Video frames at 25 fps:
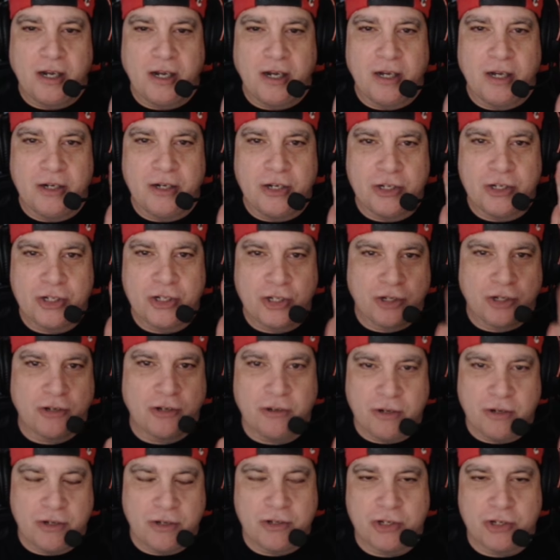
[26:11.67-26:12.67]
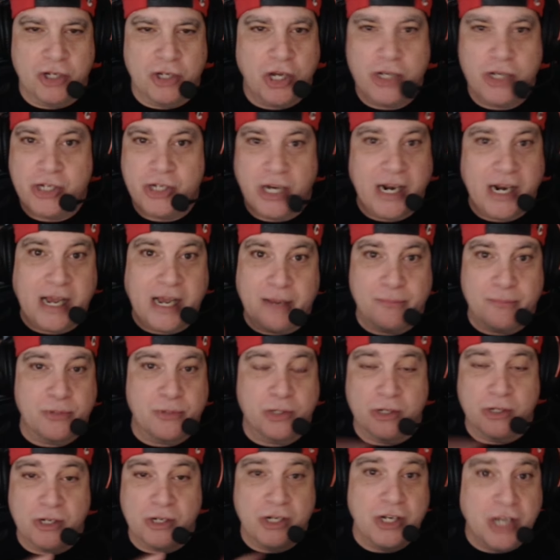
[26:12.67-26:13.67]
and you turn your
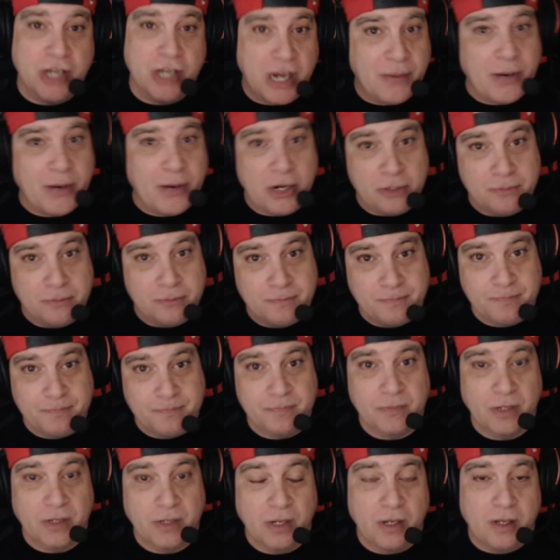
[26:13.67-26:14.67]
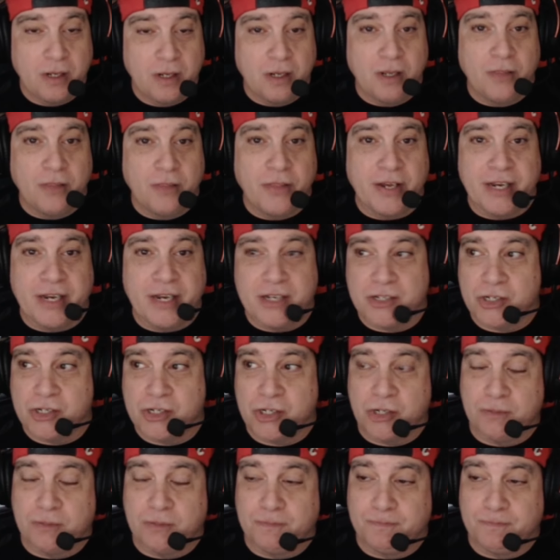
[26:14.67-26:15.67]
laps and you go home, then it's,